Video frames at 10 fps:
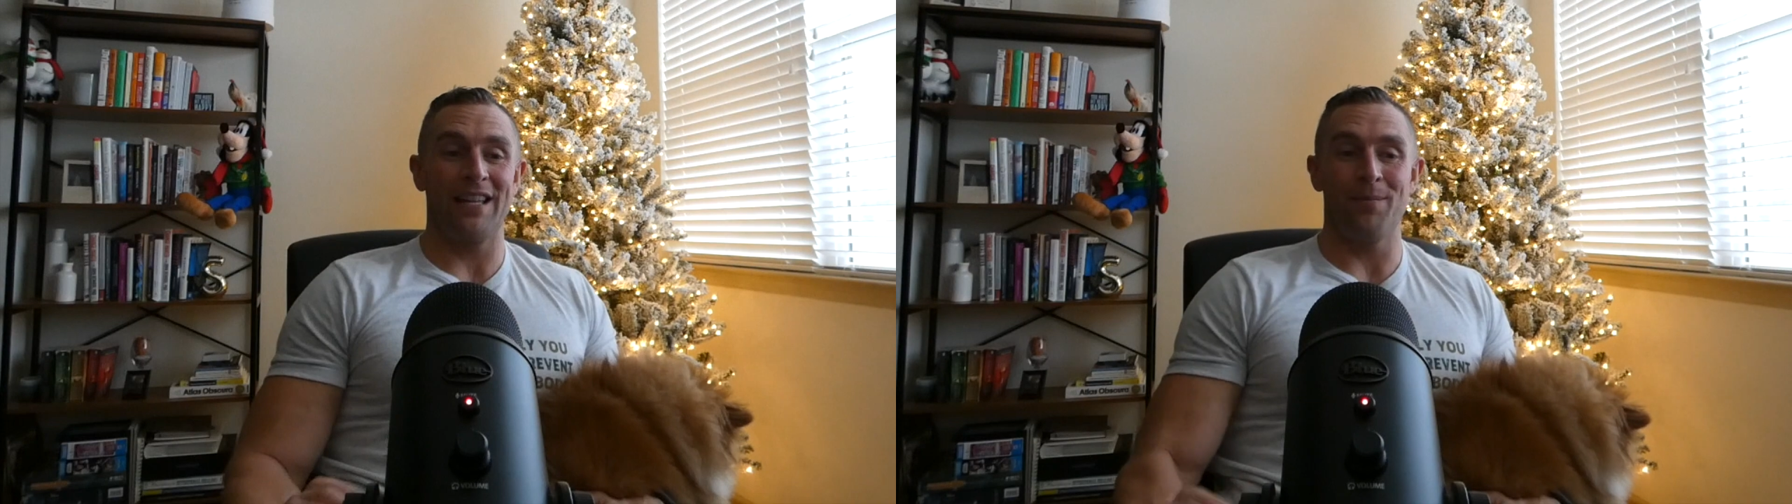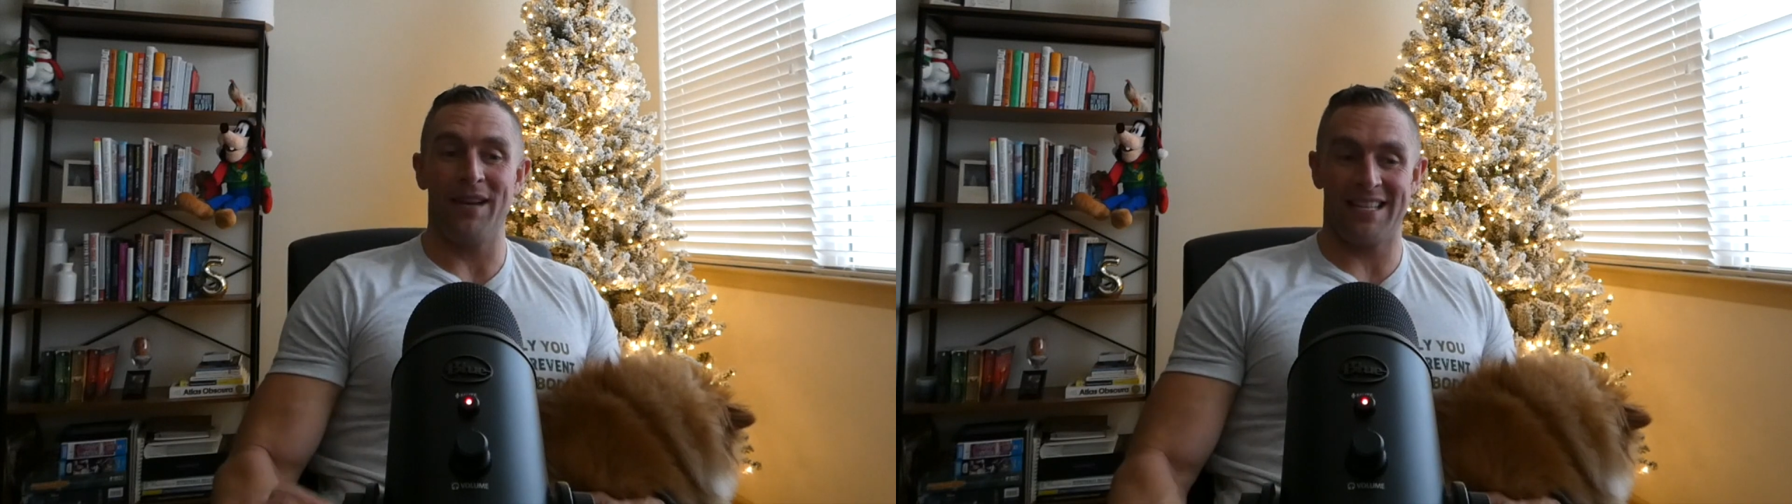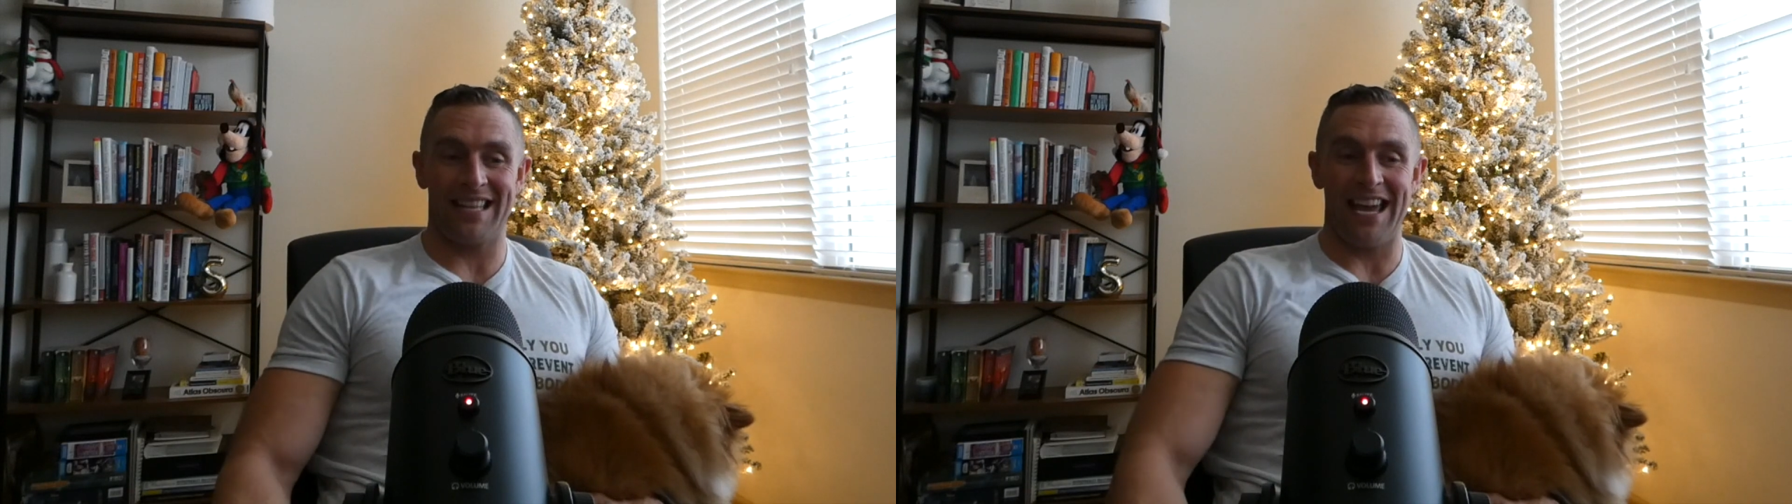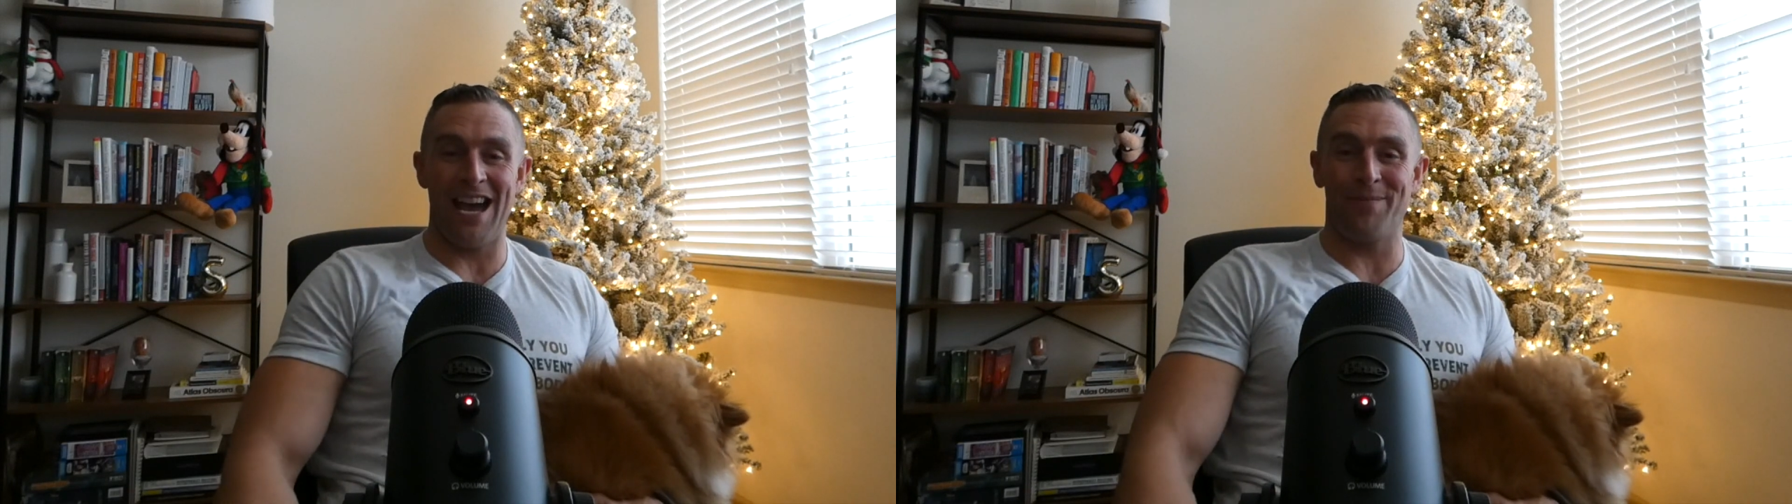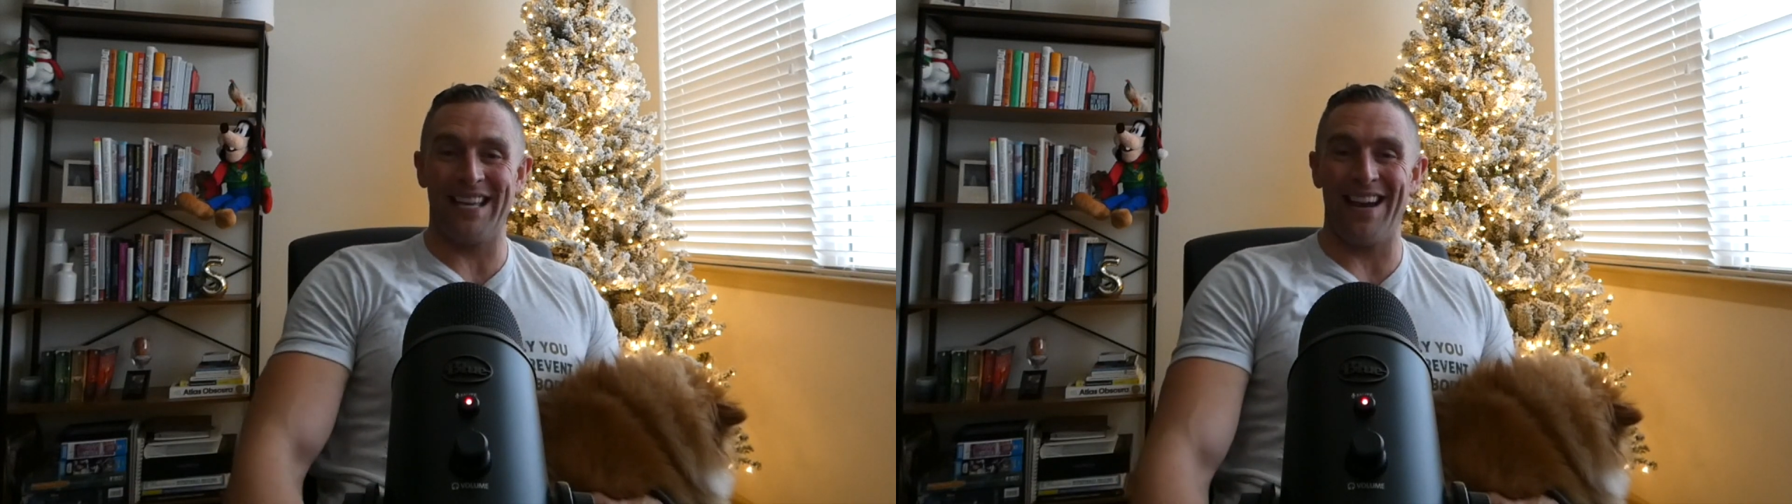the best
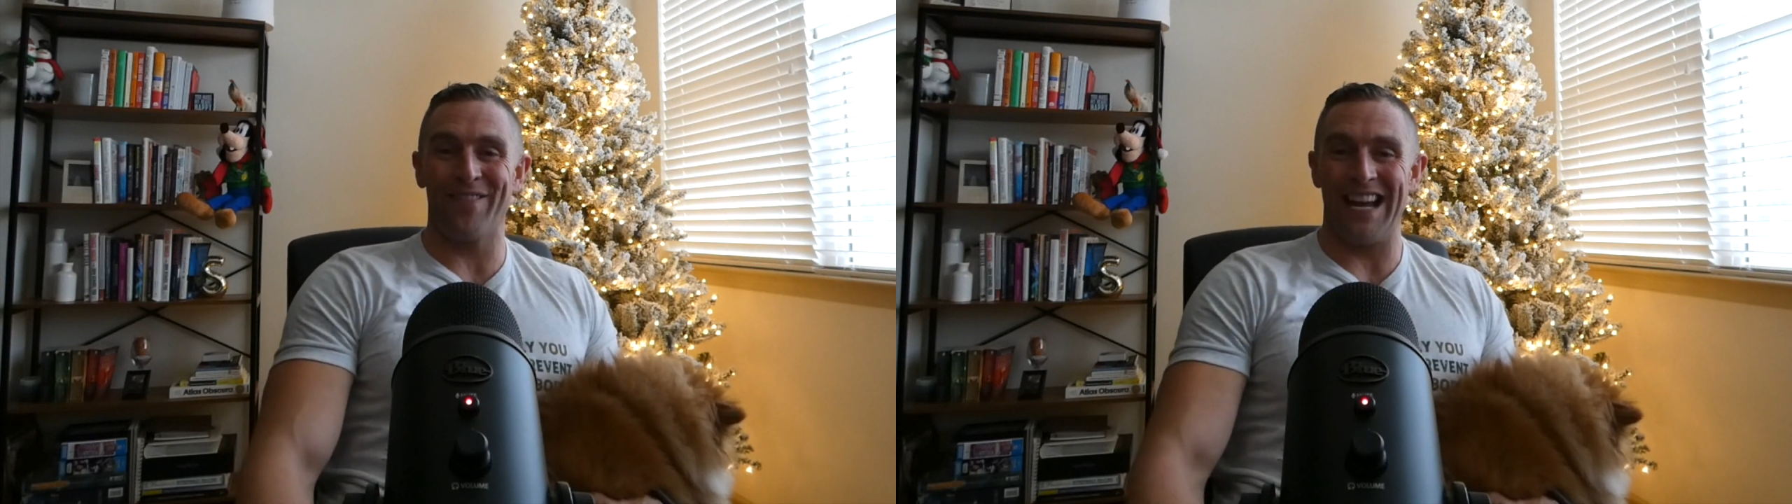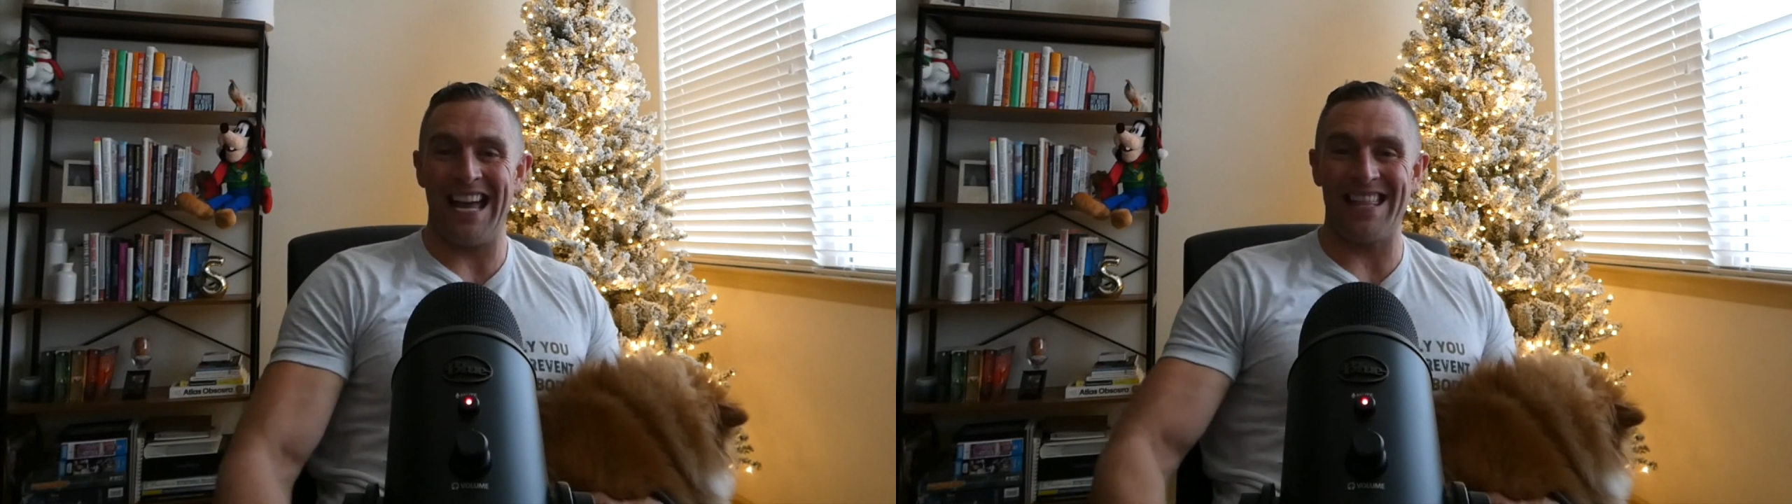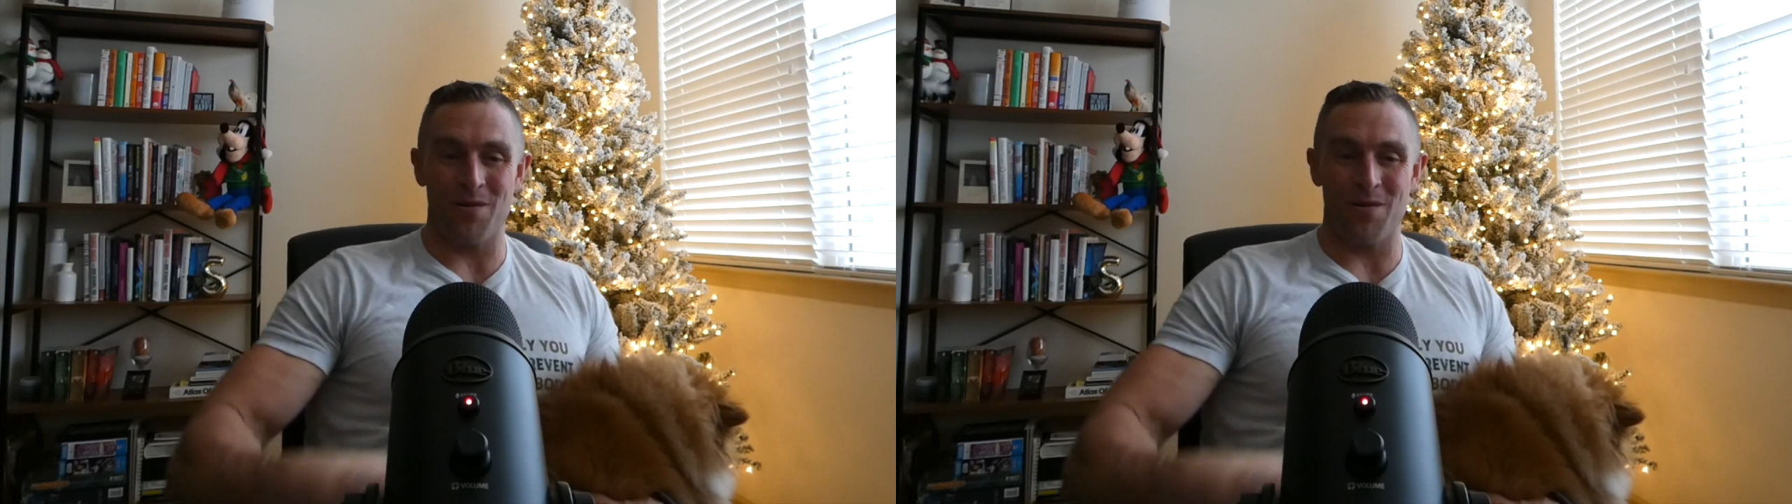abs I ever had.